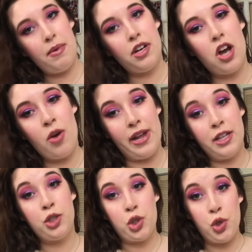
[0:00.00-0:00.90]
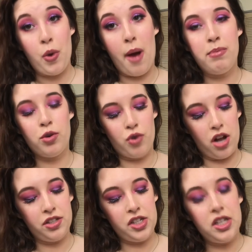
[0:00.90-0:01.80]
I'm gonna go into a
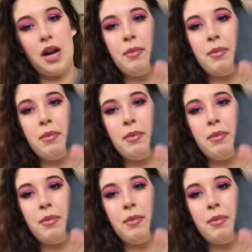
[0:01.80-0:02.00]
bronzer.